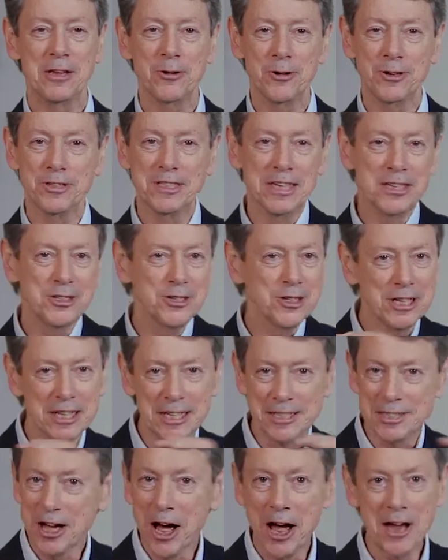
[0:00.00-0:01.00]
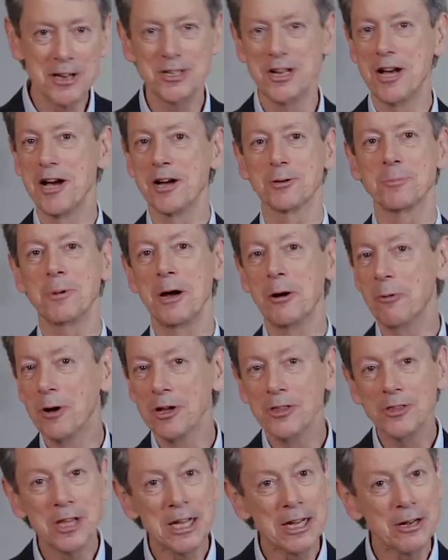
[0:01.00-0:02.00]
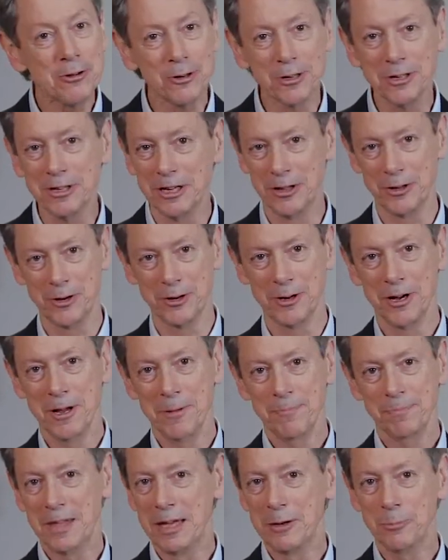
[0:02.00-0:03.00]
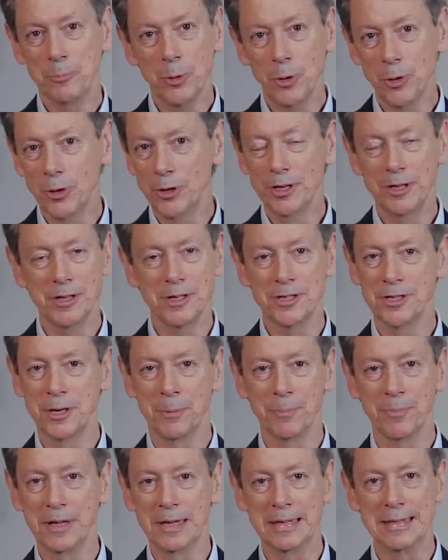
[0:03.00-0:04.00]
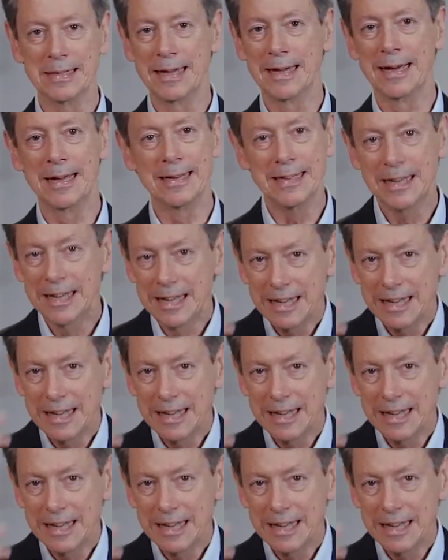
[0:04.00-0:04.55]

your attention gets hijacked by one thing or another and pulled into something that